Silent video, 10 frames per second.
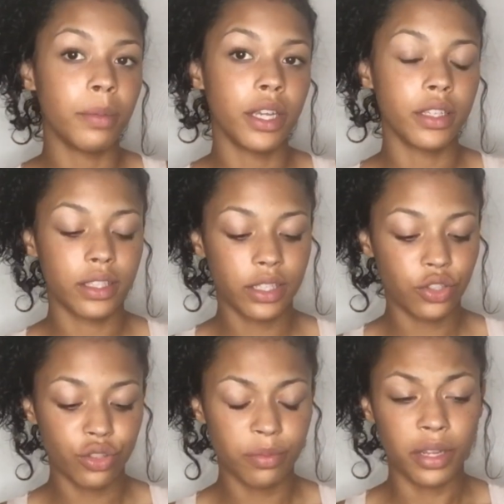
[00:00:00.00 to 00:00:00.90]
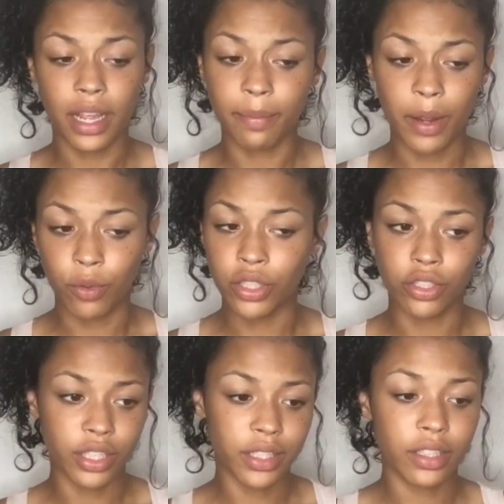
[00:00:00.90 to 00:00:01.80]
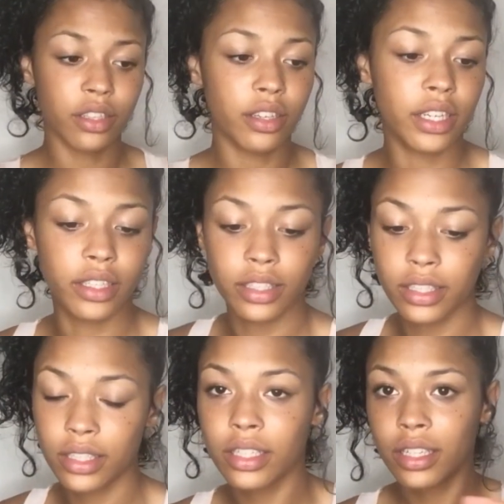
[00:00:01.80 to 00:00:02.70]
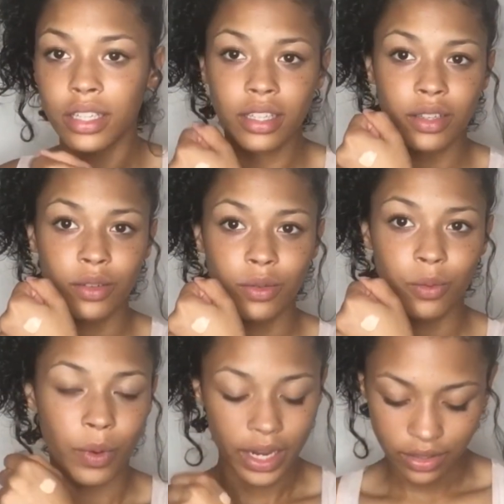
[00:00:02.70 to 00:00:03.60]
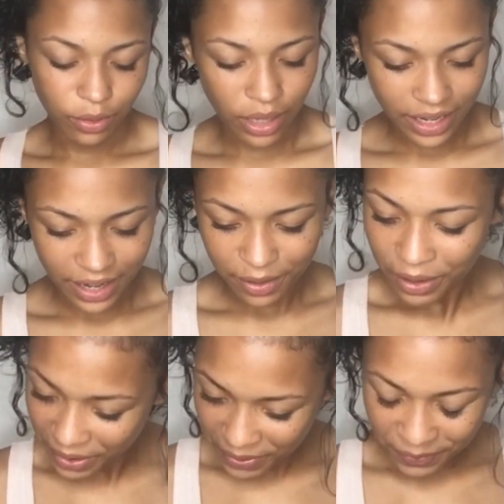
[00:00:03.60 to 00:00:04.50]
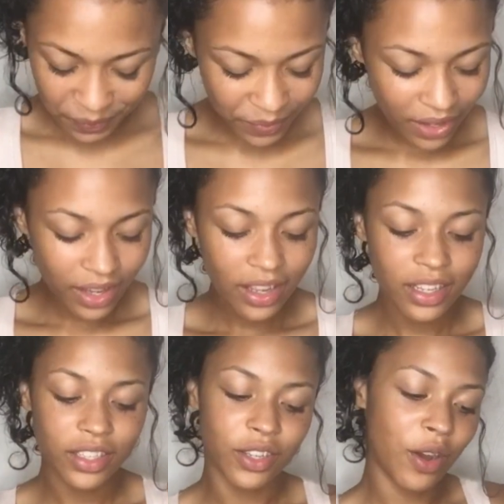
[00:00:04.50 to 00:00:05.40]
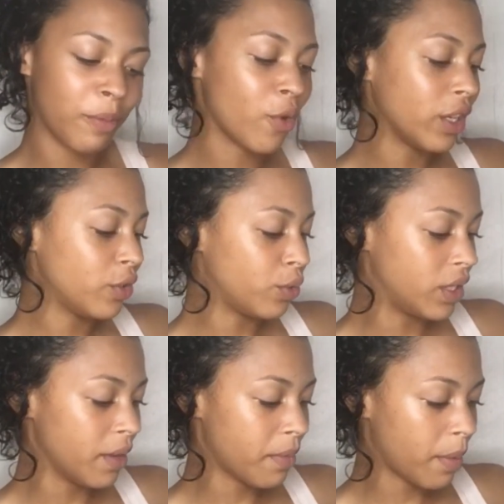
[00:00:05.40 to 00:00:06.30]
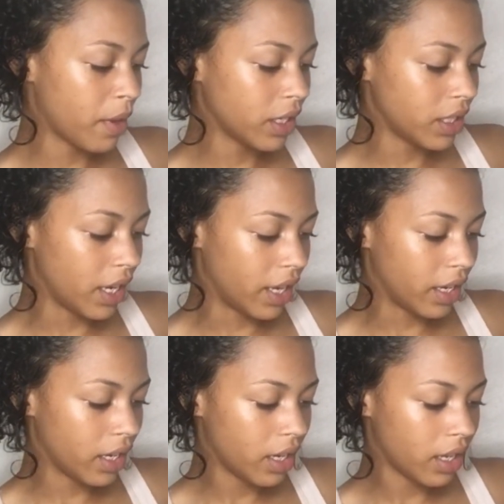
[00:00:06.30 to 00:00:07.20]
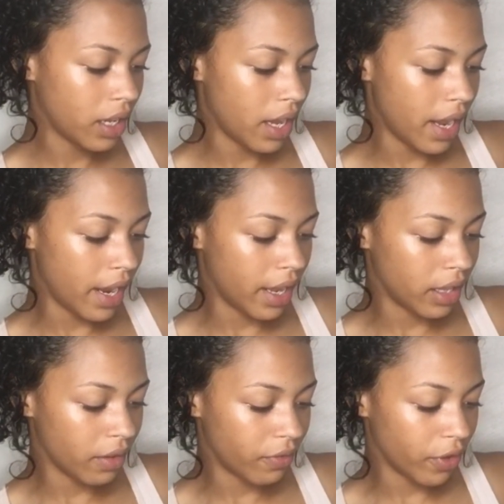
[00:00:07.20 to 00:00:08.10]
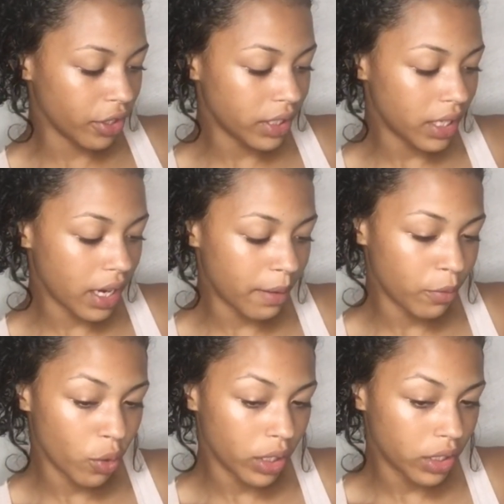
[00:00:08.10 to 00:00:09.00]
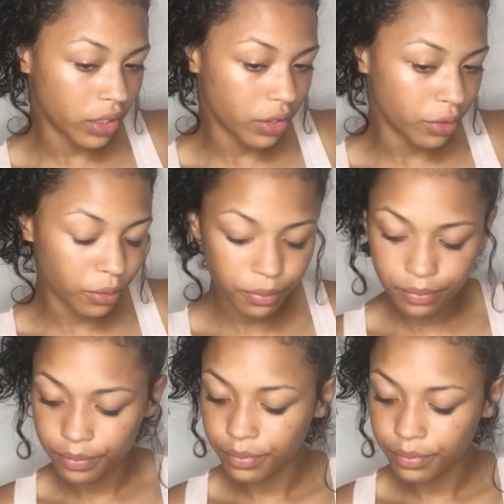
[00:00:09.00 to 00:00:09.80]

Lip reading: Because this used to be like my winter concealer, and it's way too light now. So I'm going to dip my brush in, and the first thing I'm going to do